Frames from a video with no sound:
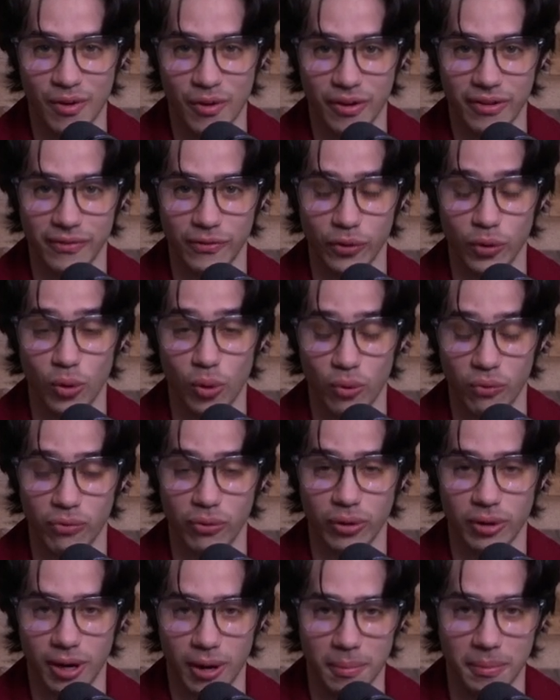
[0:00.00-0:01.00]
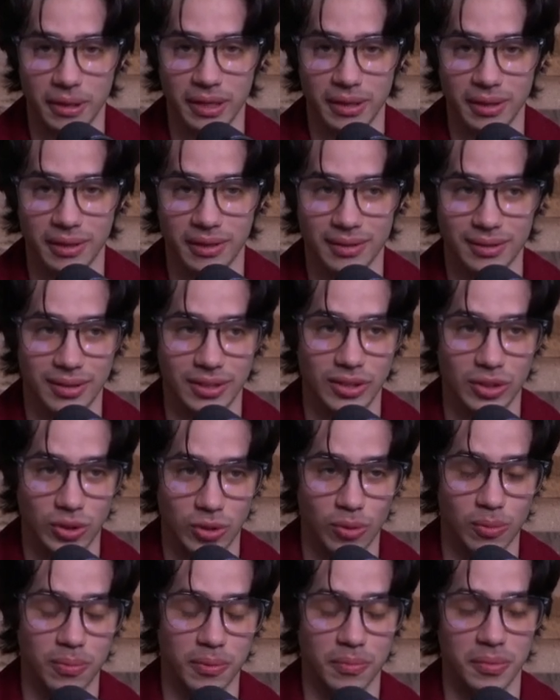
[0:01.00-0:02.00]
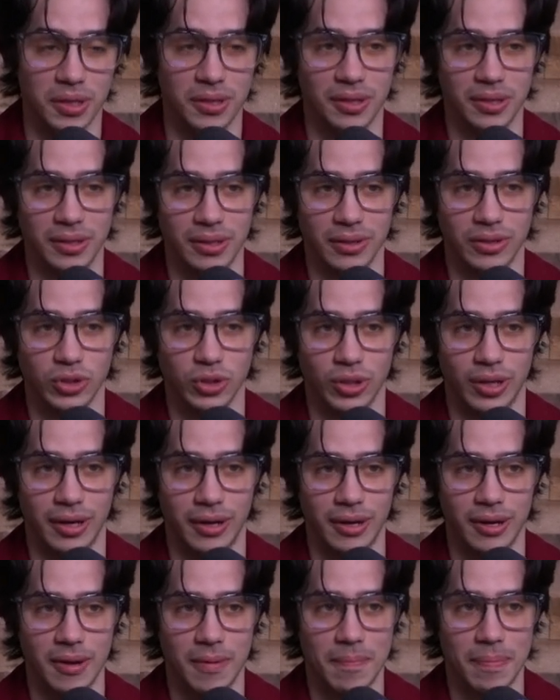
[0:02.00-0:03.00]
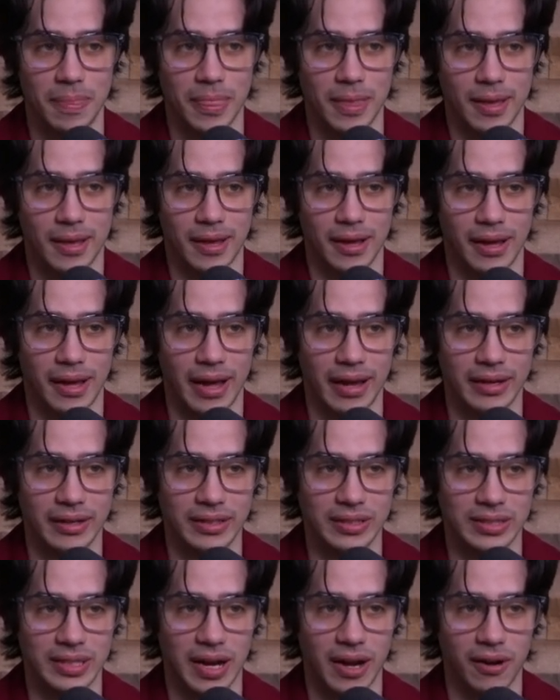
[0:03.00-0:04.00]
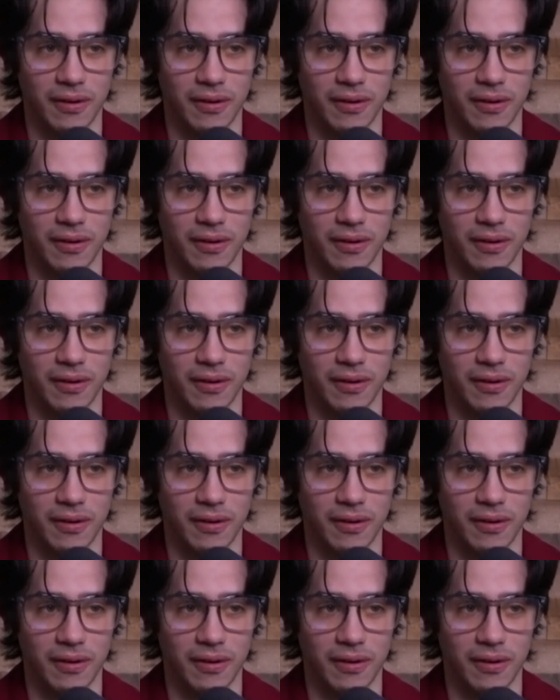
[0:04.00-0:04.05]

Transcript: for overcoming this dopamine addiction. And it's kind of